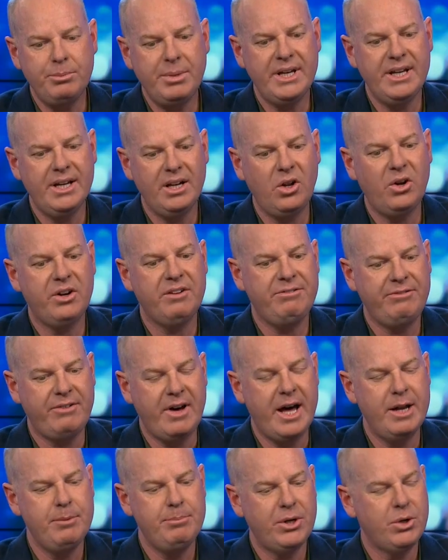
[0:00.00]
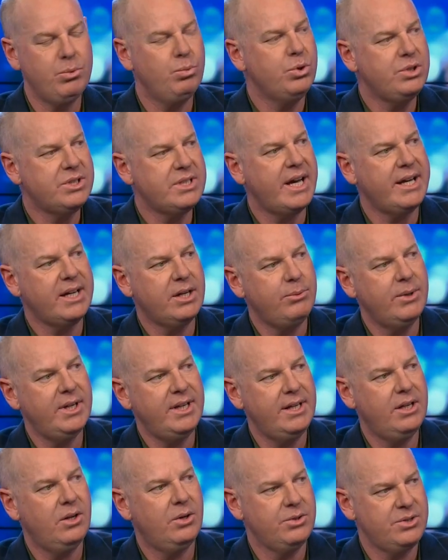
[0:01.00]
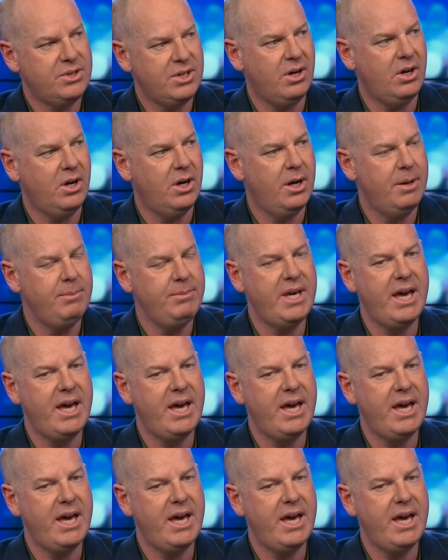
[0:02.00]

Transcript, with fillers: be a lot of fun, but it would take a really long time.